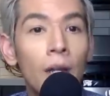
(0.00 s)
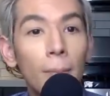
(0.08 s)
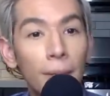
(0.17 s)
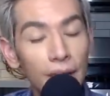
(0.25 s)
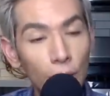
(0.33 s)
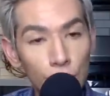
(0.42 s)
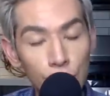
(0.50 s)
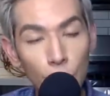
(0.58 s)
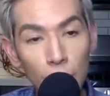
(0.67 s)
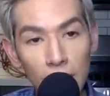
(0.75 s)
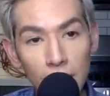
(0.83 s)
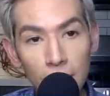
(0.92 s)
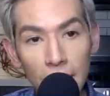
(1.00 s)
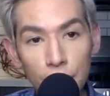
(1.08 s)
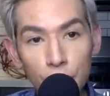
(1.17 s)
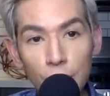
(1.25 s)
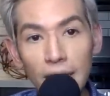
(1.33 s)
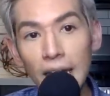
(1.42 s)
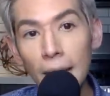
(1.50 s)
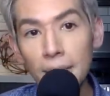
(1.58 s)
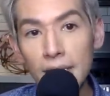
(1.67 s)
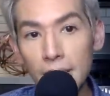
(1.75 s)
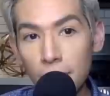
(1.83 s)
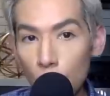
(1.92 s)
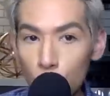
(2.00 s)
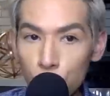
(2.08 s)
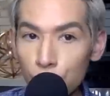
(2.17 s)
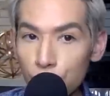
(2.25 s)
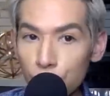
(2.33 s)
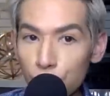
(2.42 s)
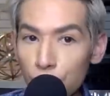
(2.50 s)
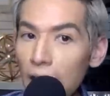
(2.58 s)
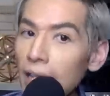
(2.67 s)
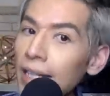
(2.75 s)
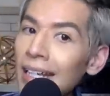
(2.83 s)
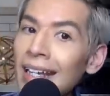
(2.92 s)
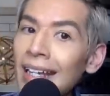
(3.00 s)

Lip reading: but he also wanted to make sure he kept his emotions in check.